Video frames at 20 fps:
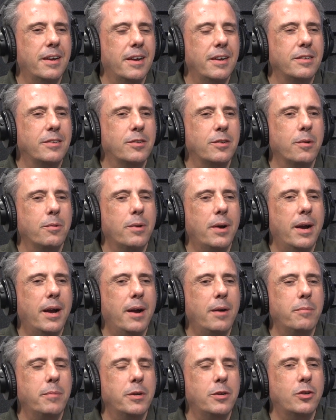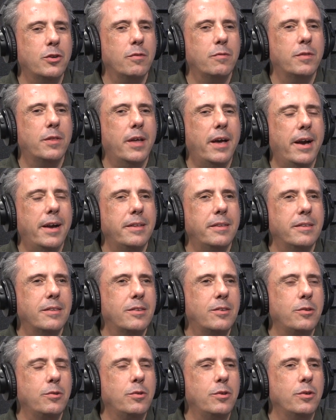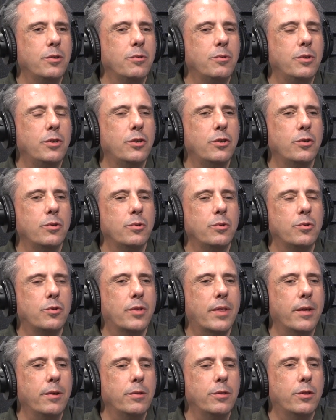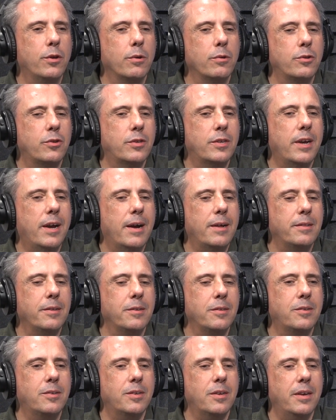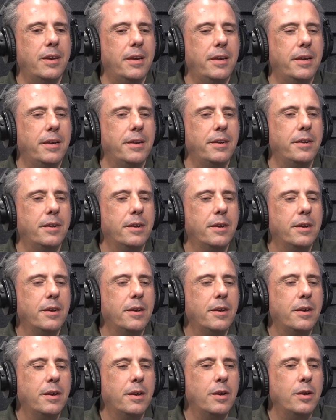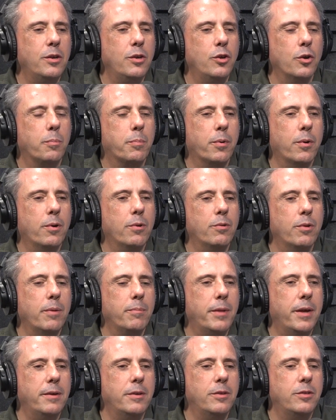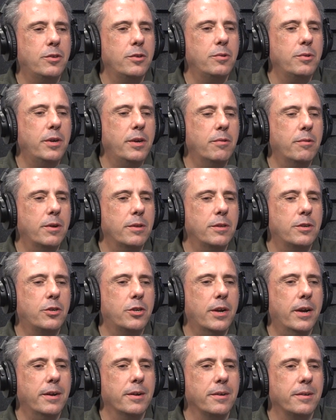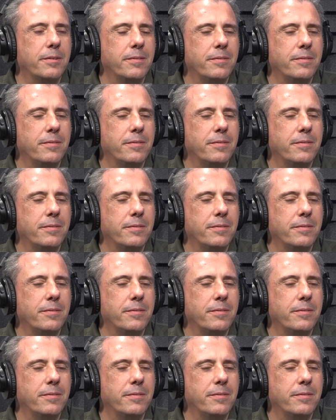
And so how much of that do you use, those talents, in your program that you do here on the channel?